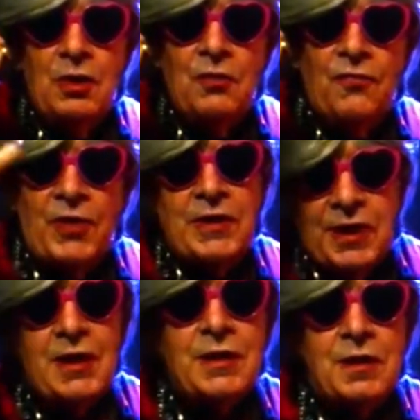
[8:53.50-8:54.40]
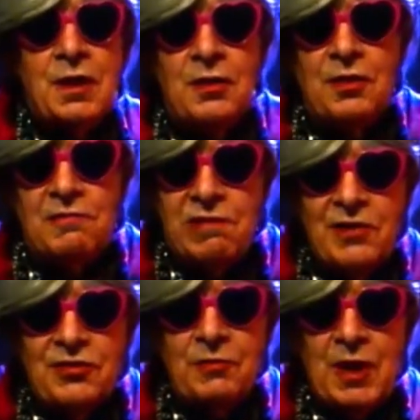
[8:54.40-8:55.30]
vacate the
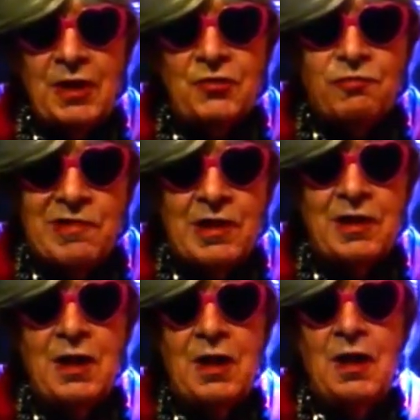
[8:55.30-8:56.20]
crazy man's brain.